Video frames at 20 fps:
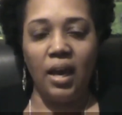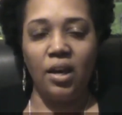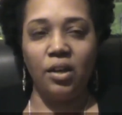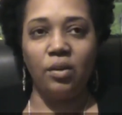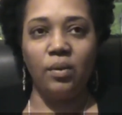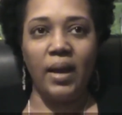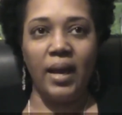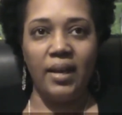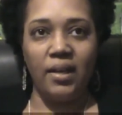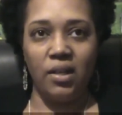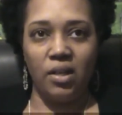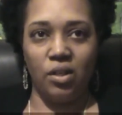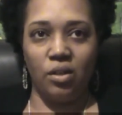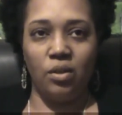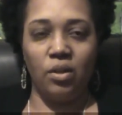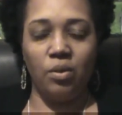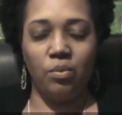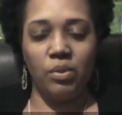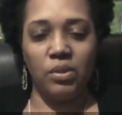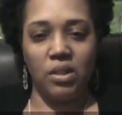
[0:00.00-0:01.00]
do I know
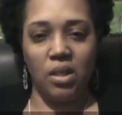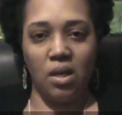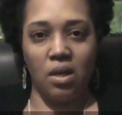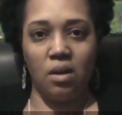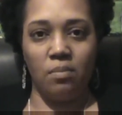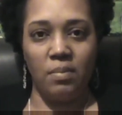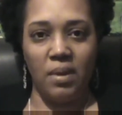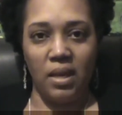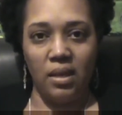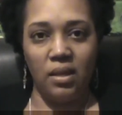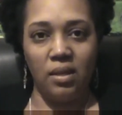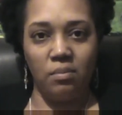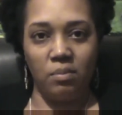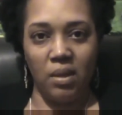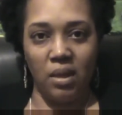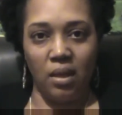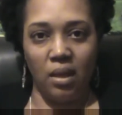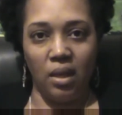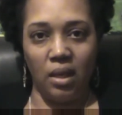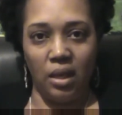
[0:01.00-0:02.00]
it was her making
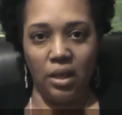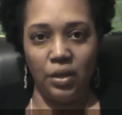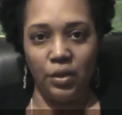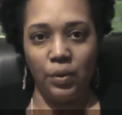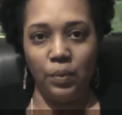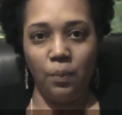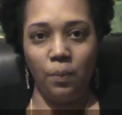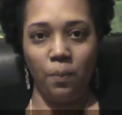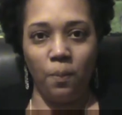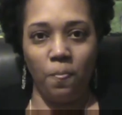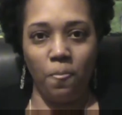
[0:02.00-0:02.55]
me ill?